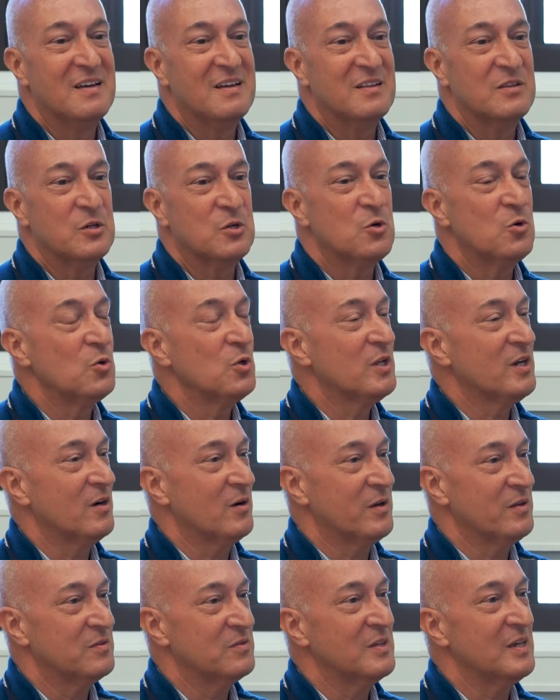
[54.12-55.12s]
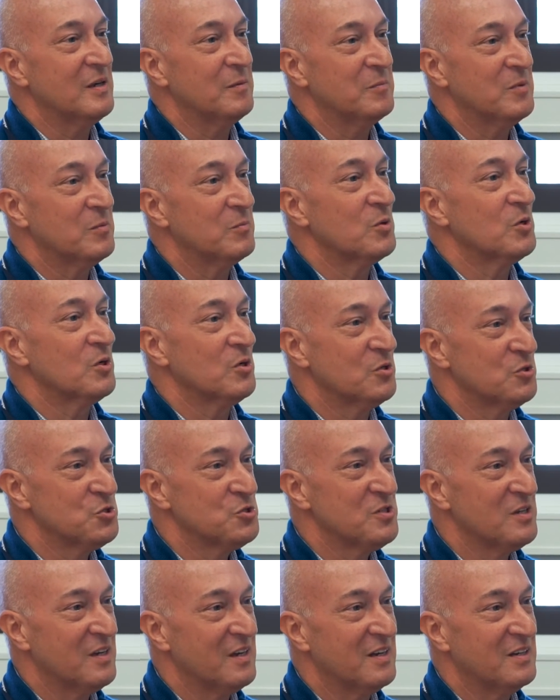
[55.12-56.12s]
the culinary theme
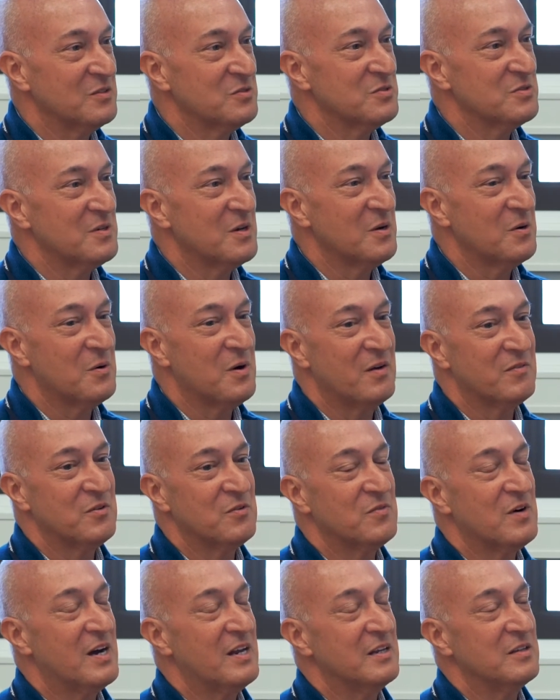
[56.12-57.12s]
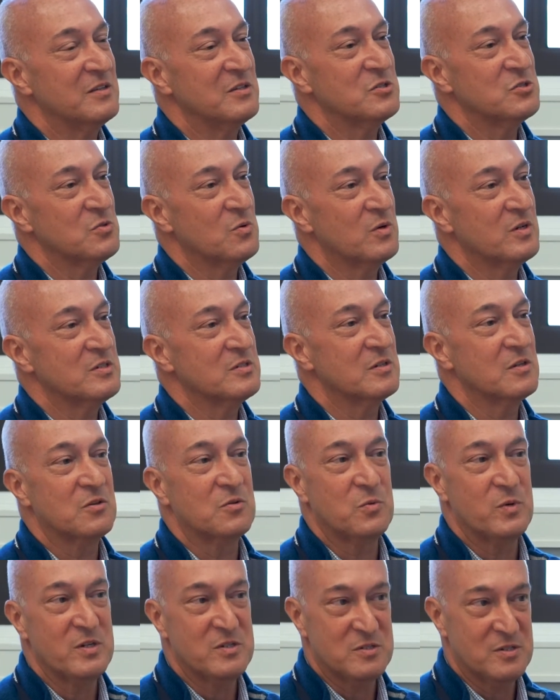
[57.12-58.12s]
emerged. And so I've divided these stories into
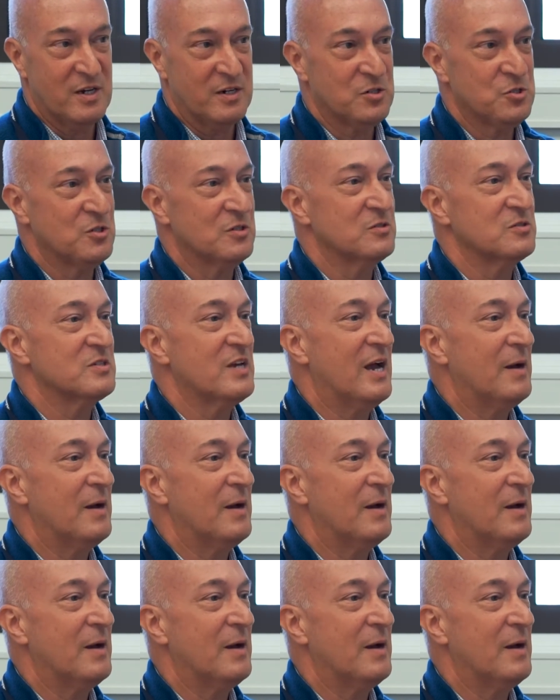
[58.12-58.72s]
3 sections: